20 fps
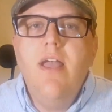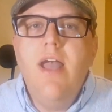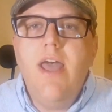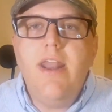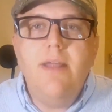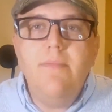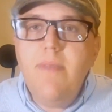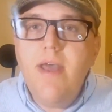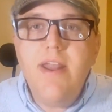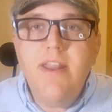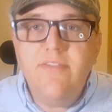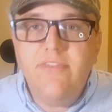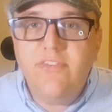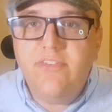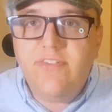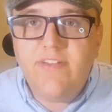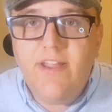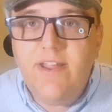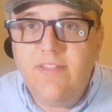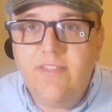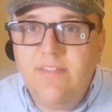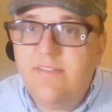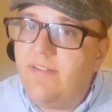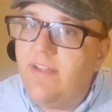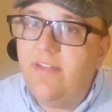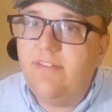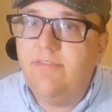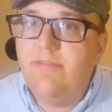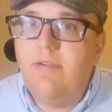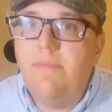And I'm not even saying this
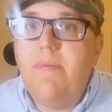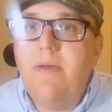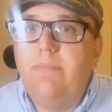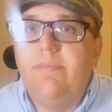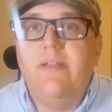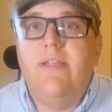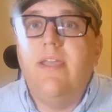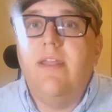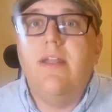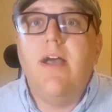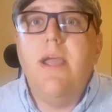as a Republican.